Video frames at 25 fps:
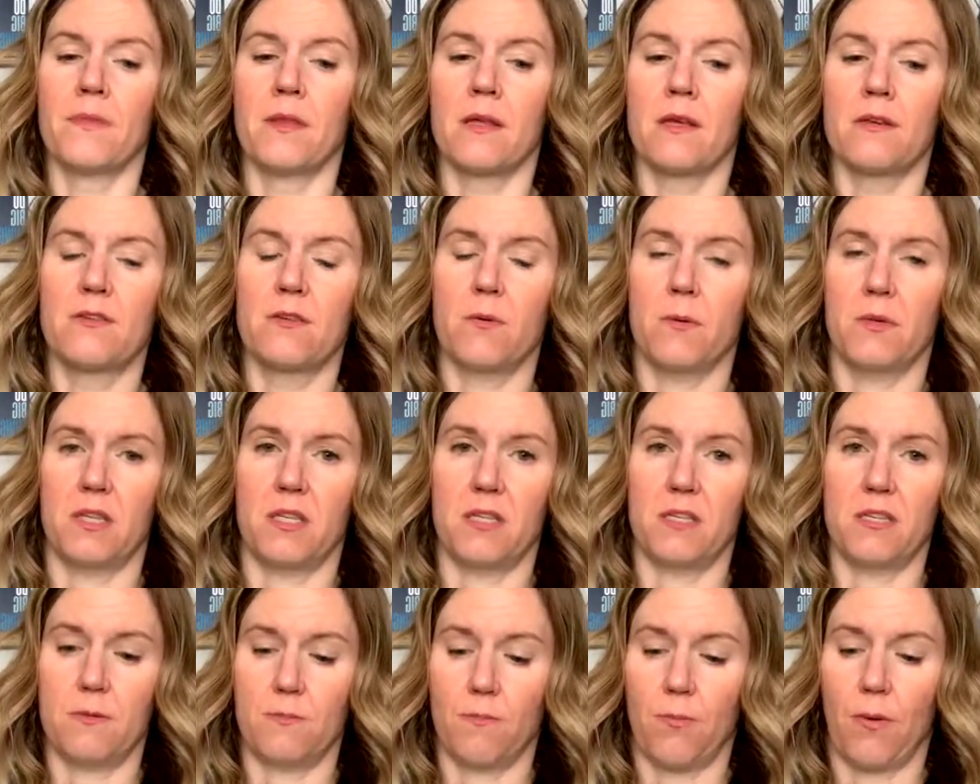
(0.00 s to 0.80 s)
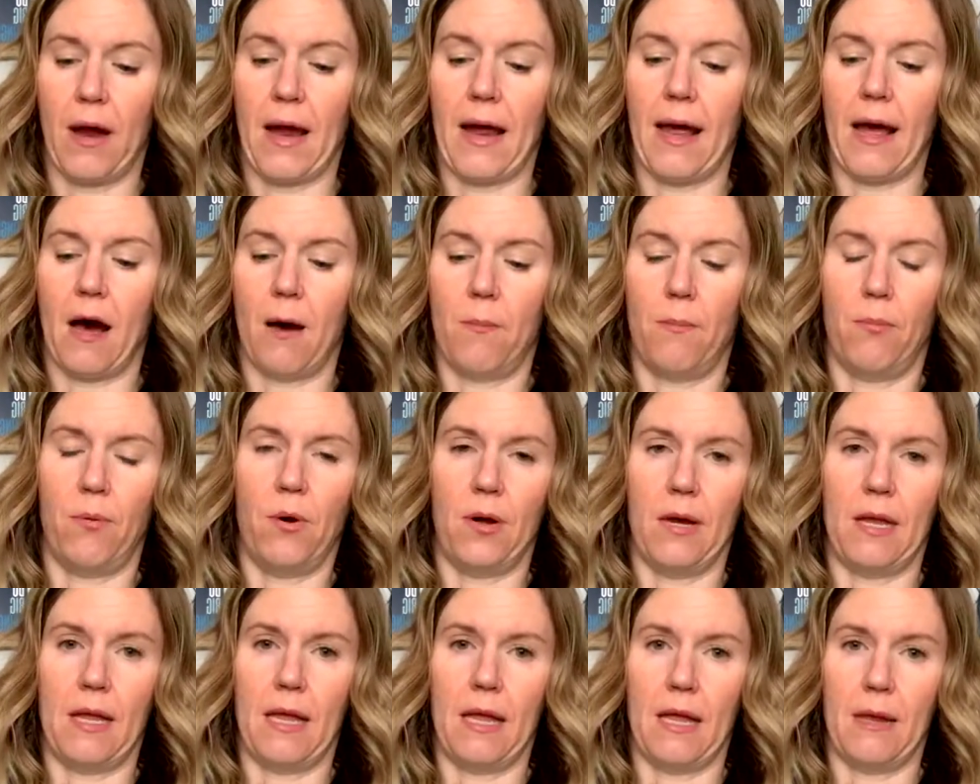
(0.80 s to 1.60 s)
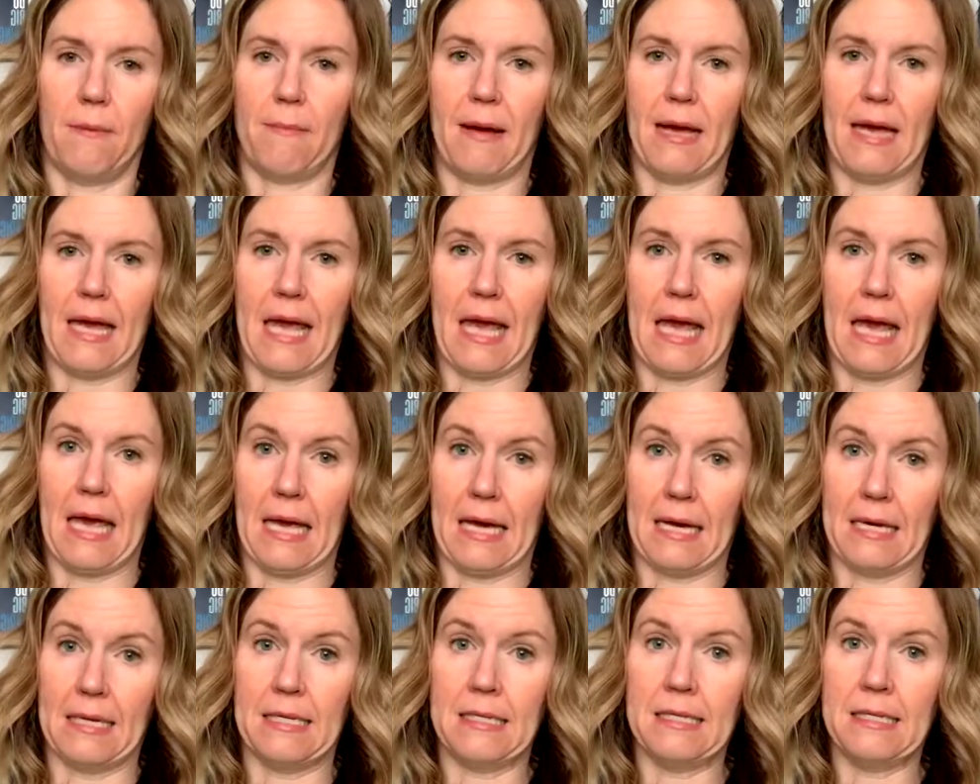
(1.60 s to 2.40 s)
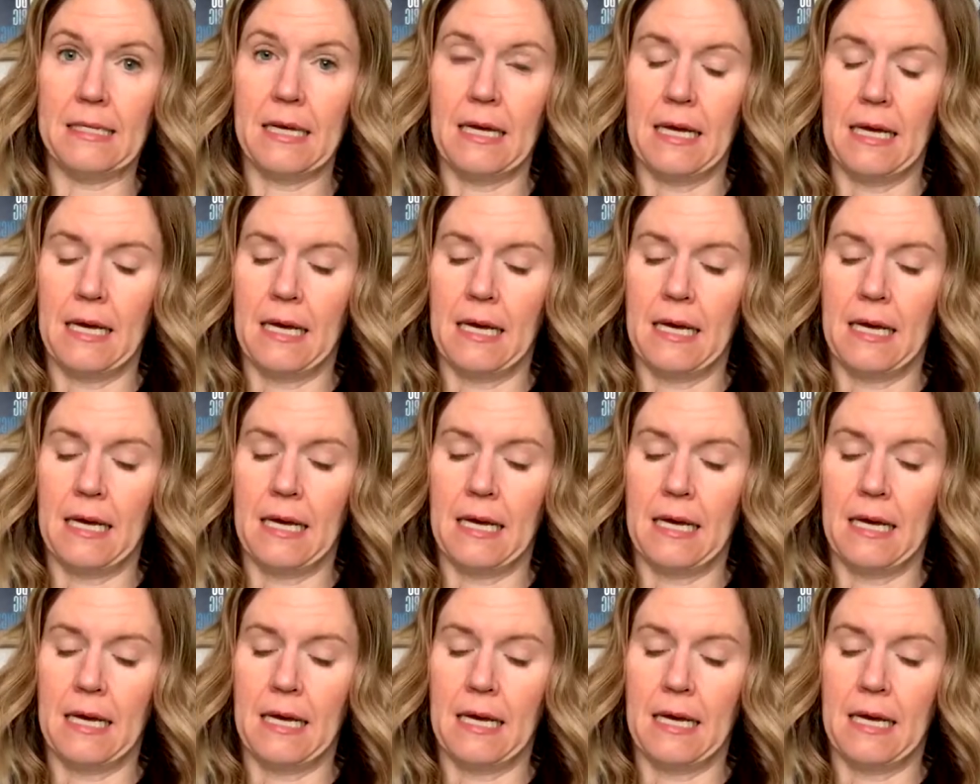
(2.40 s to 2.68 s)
So with the spray, I'll put it in my hand,